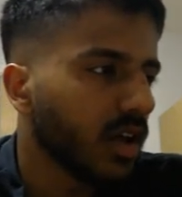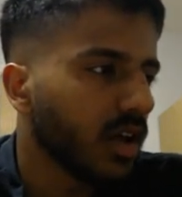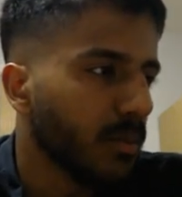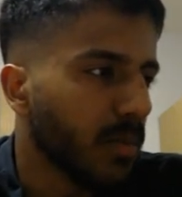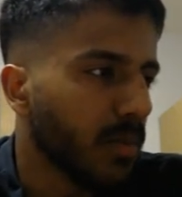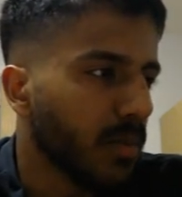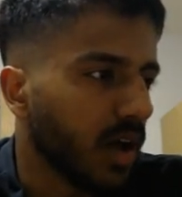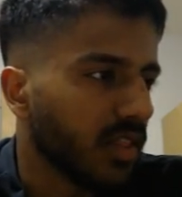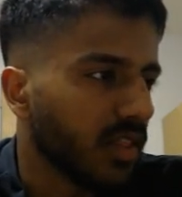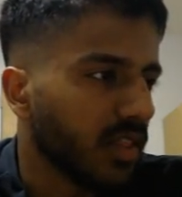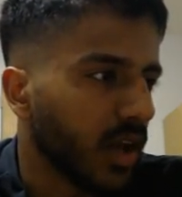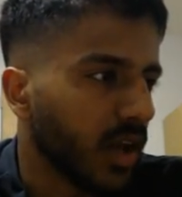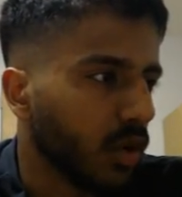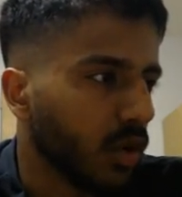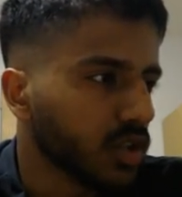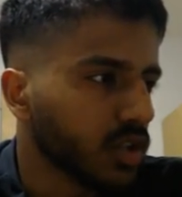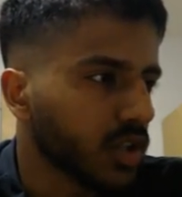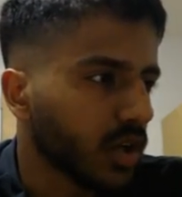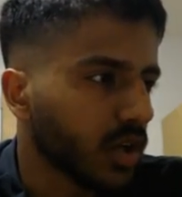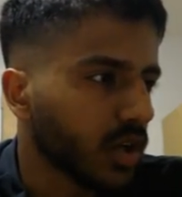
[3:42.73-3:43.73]
but they are
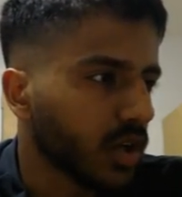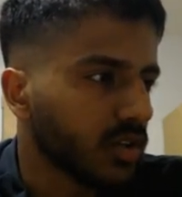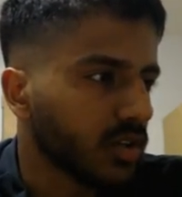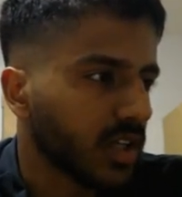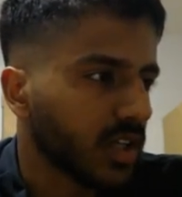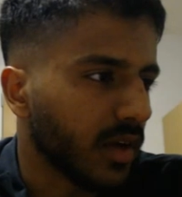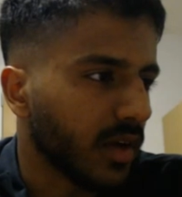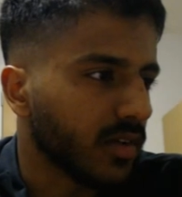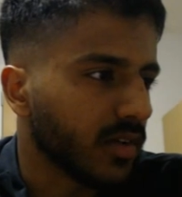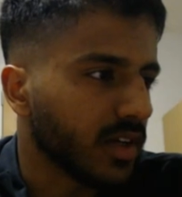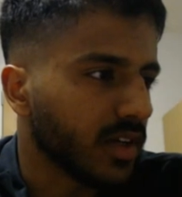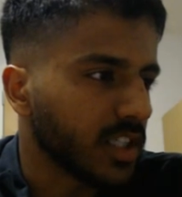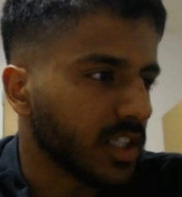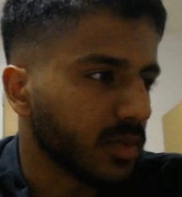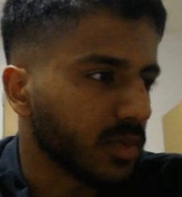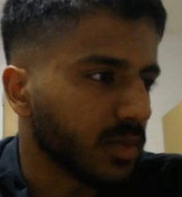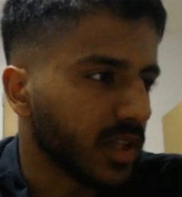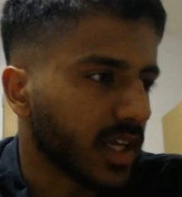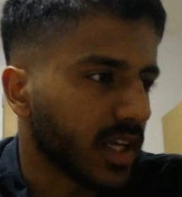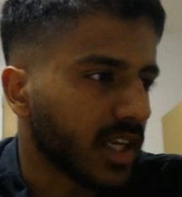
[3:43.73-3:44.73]
also going to get released
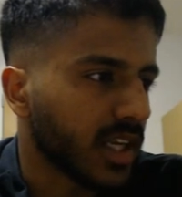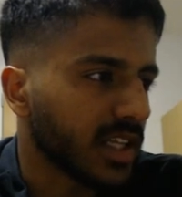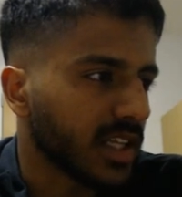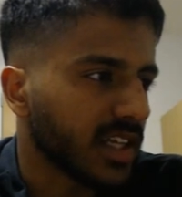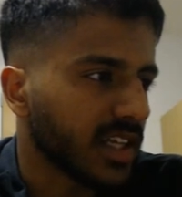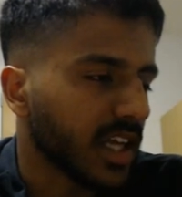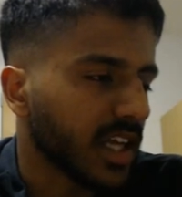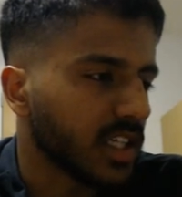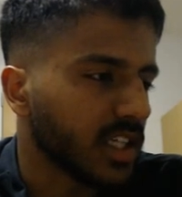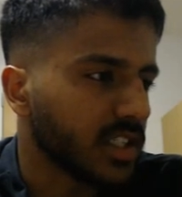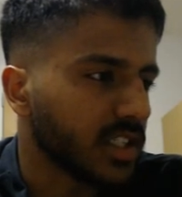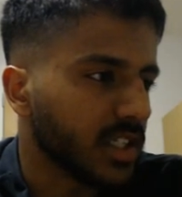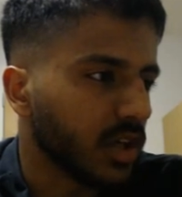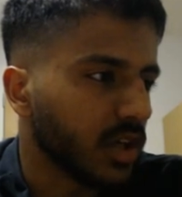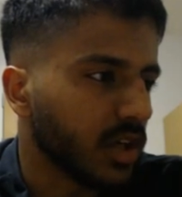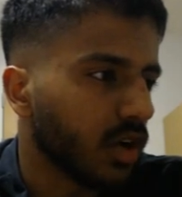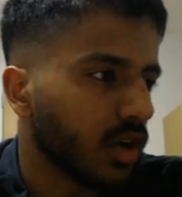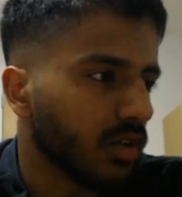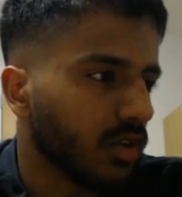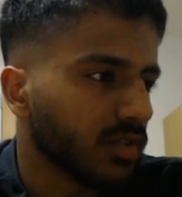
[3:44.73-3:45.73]
with a kinetic energy
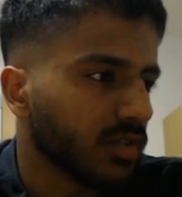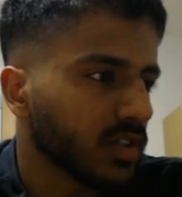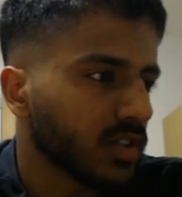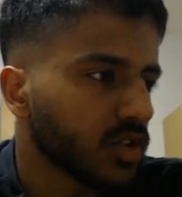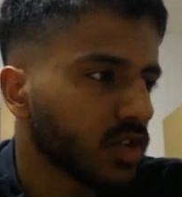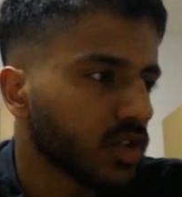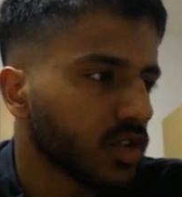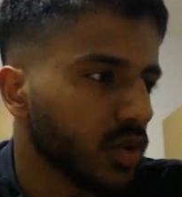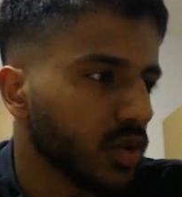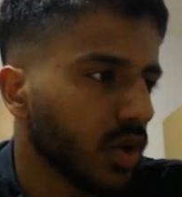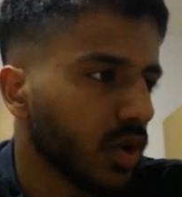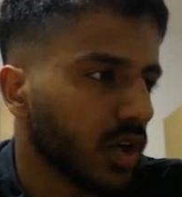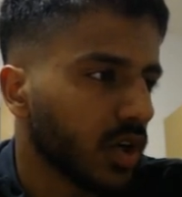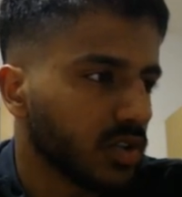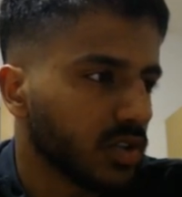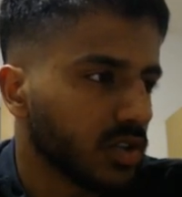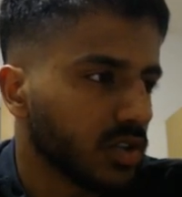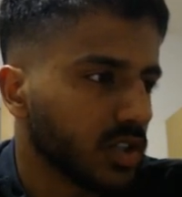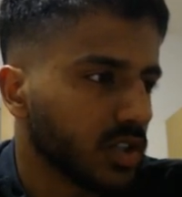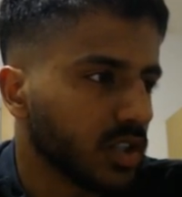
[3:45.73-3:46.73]
of
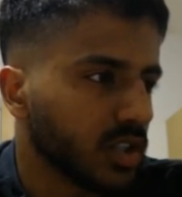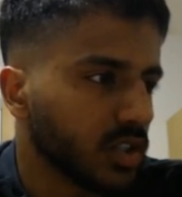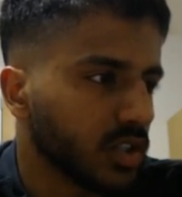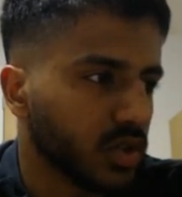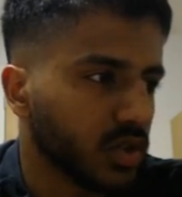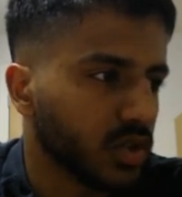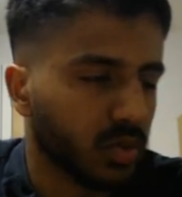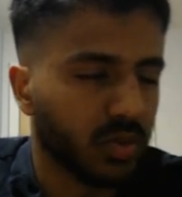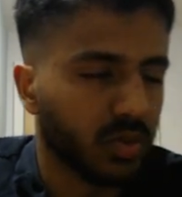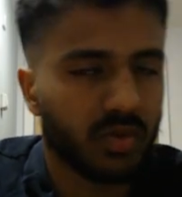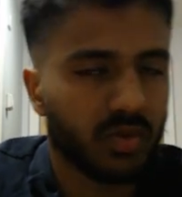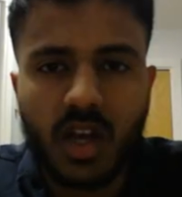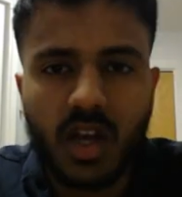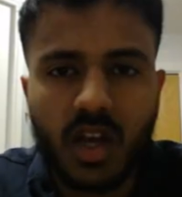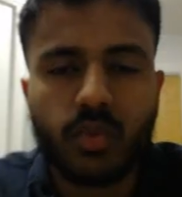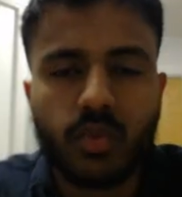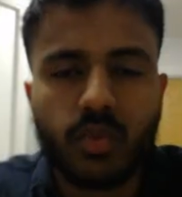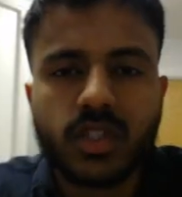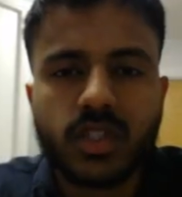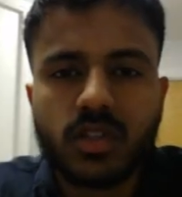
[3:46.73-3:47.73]
200 joules.
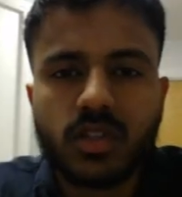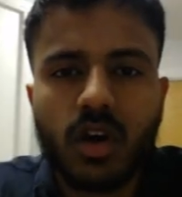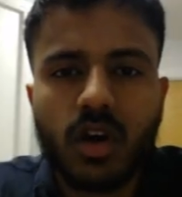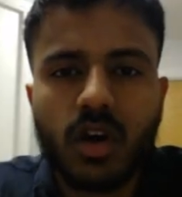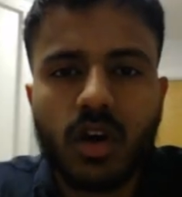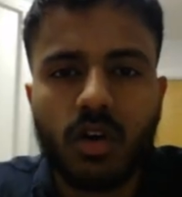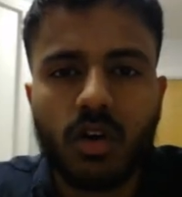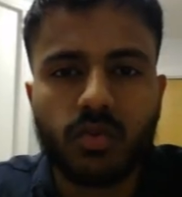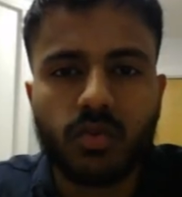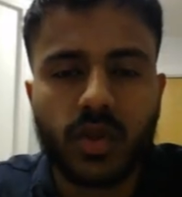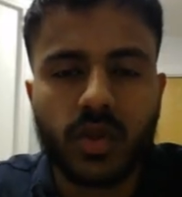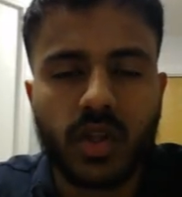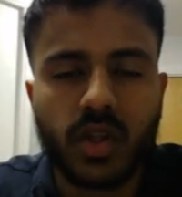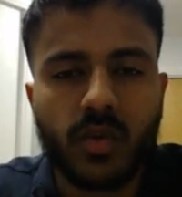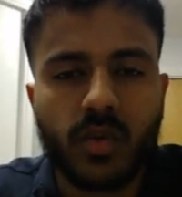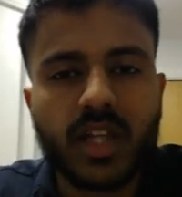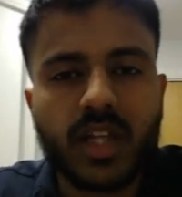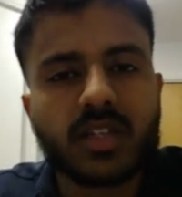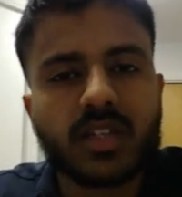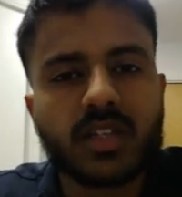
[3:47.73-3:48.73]
If we start off with a
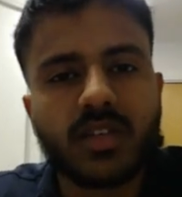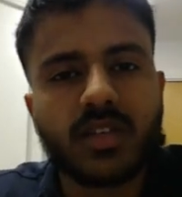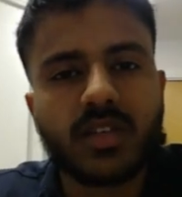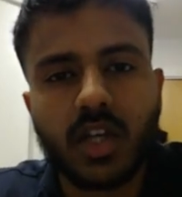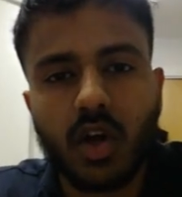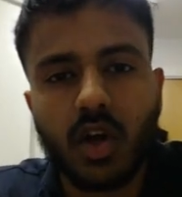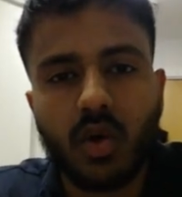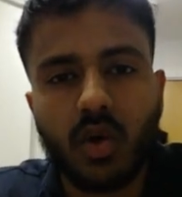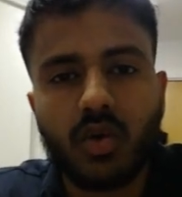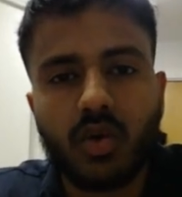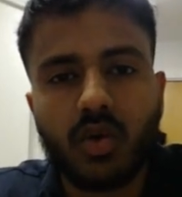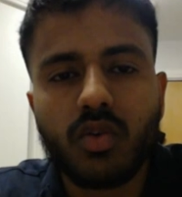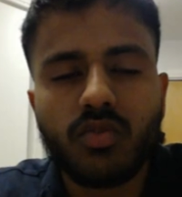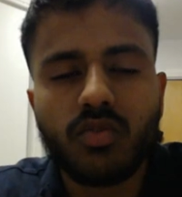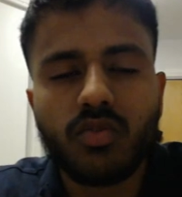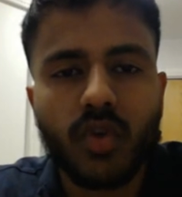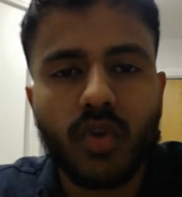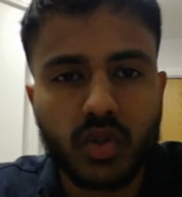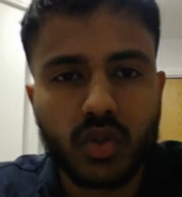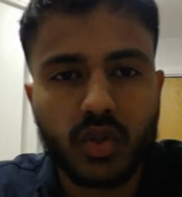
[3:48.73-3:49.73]
relatively low
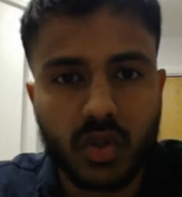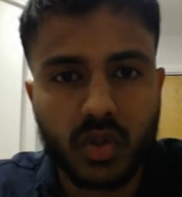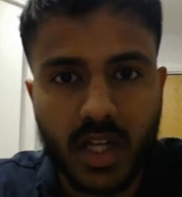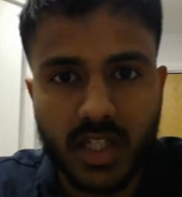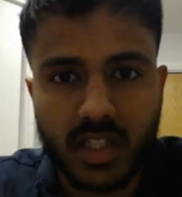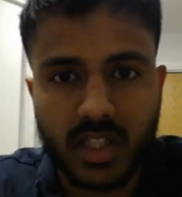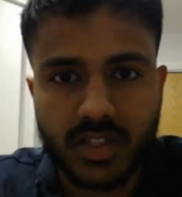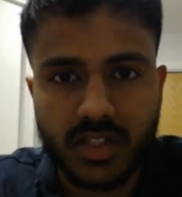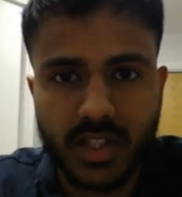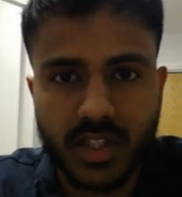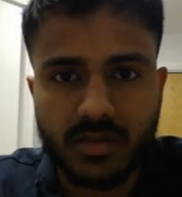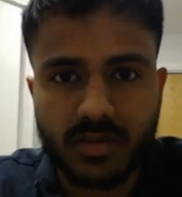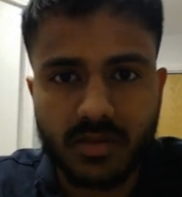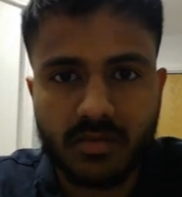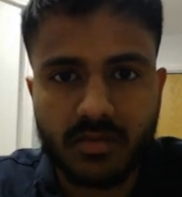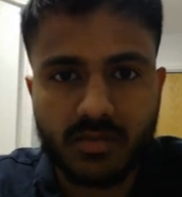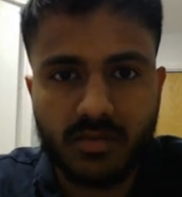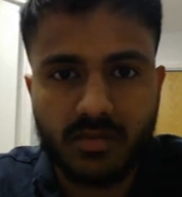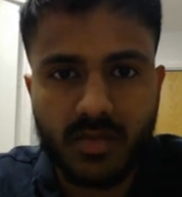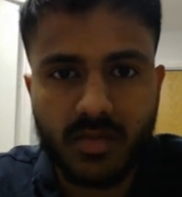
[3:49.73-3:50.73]
photon energy
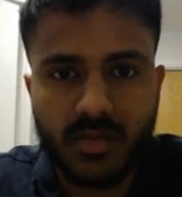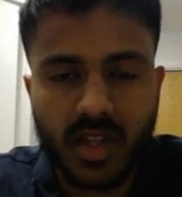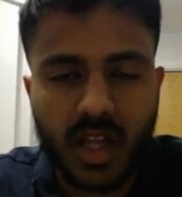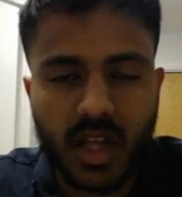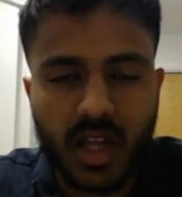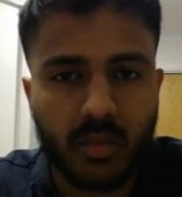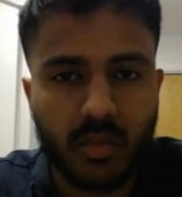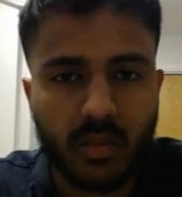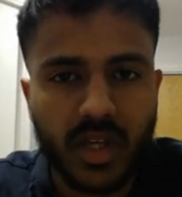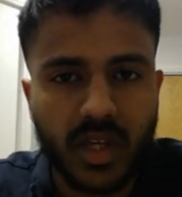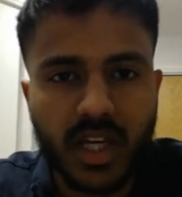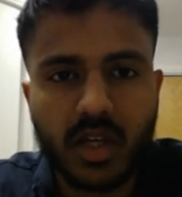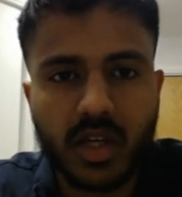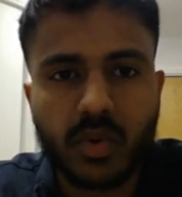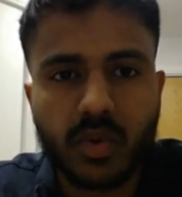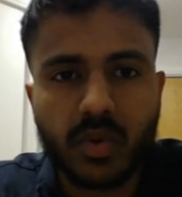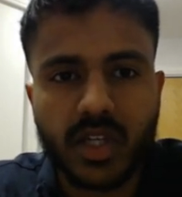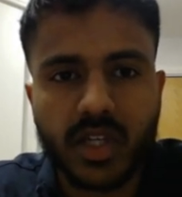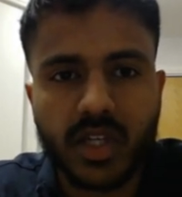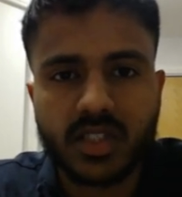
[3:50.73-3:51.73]
and we
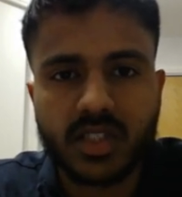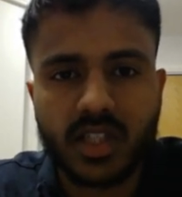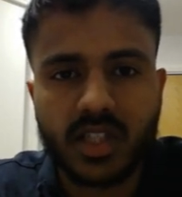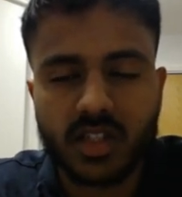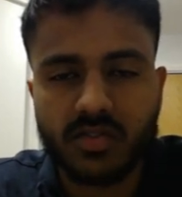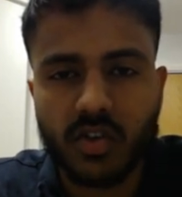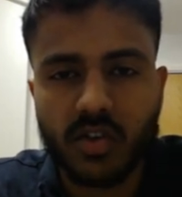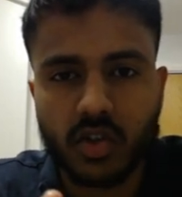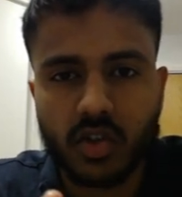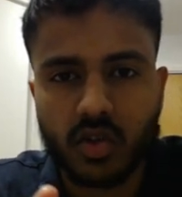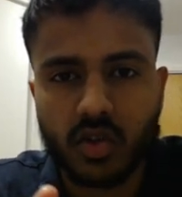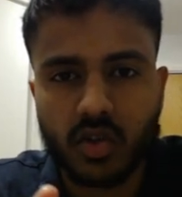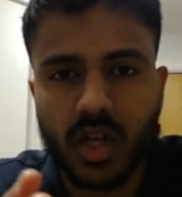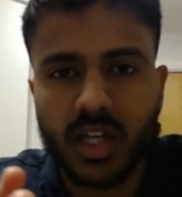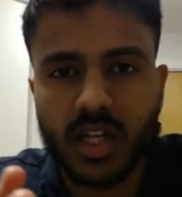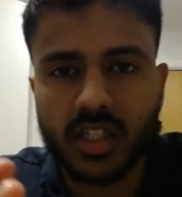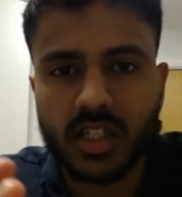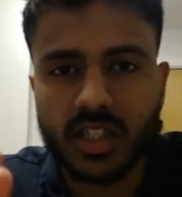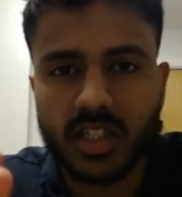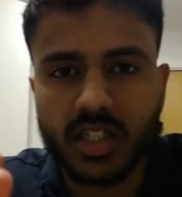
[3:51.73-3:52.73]
increase this photon
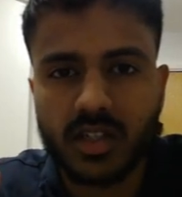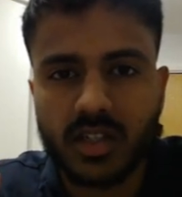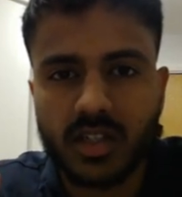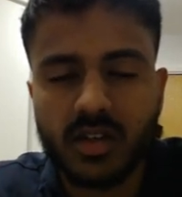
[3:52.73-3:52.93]
energy,